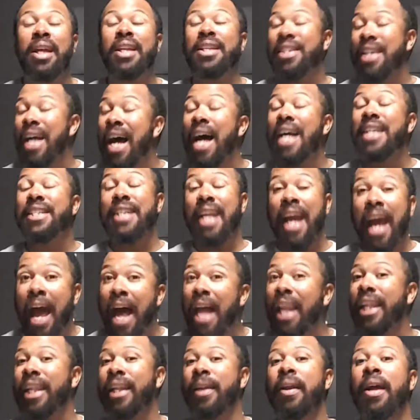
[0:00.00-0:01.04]
Josh
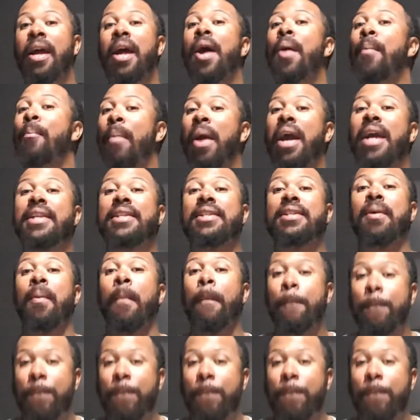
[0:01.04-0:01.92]
Allen made some